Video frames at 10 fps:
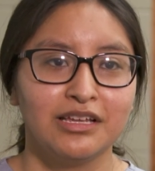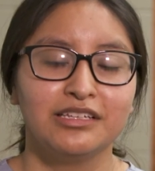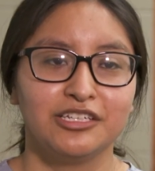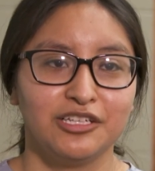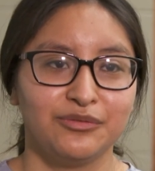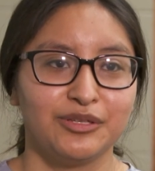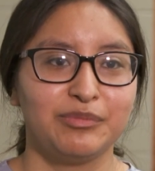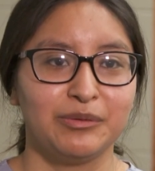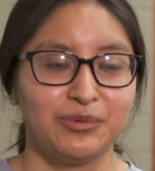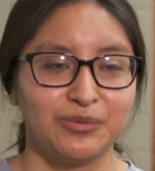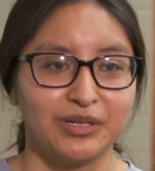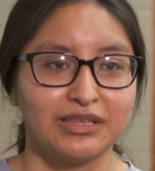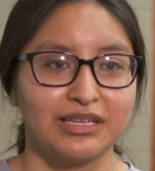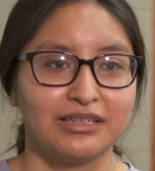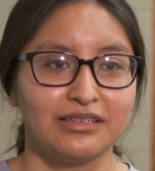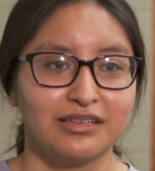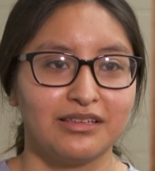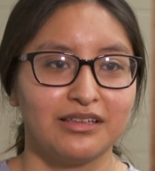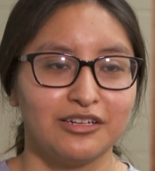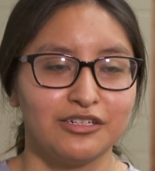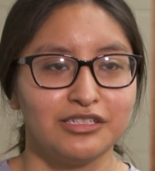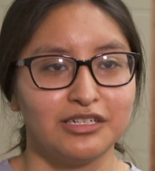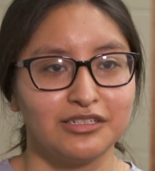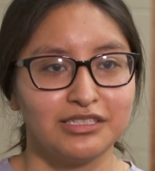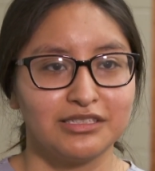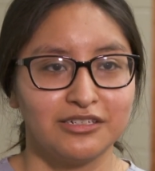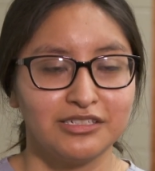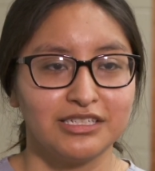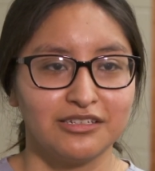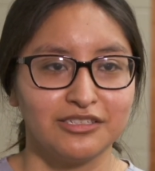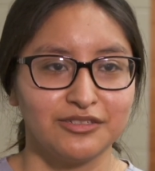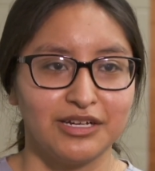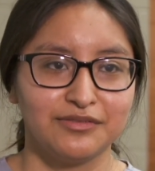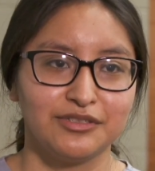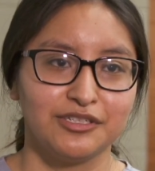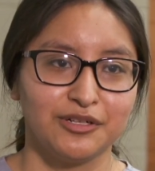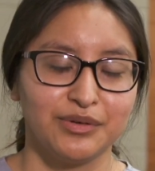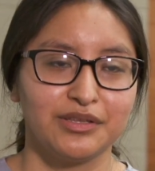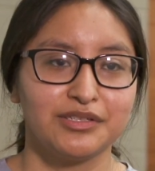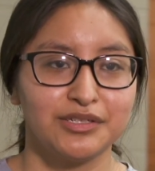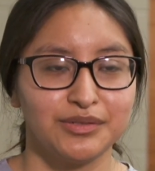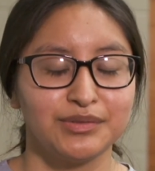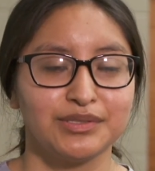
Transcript: dealing with paperwork that the nurses nurses also have to deal with too.